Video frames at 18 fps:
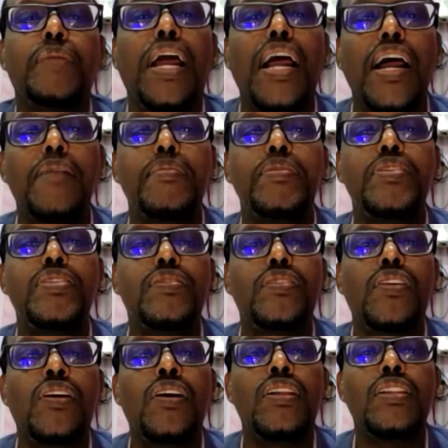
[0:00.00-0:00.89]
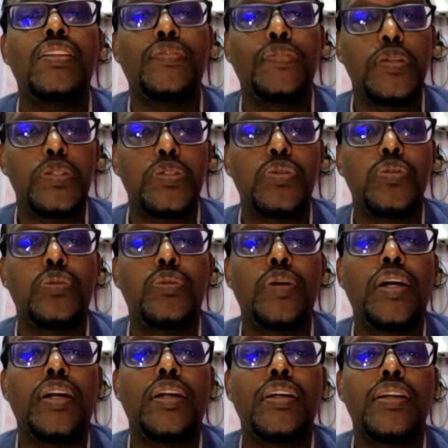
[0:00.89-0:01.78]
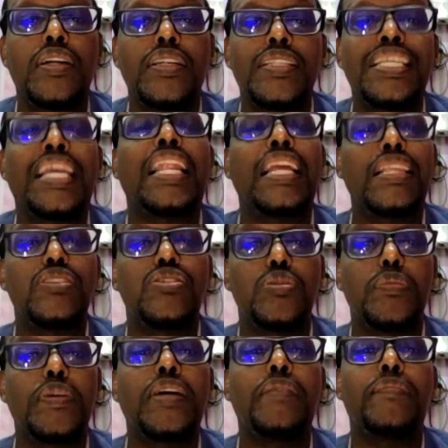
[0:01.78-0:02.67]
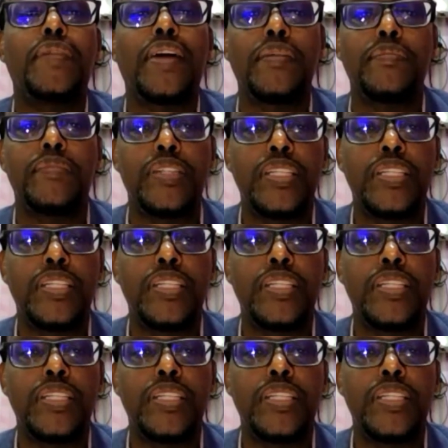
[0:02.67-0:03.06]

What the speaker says: perhaps all the folks who were selected to become prime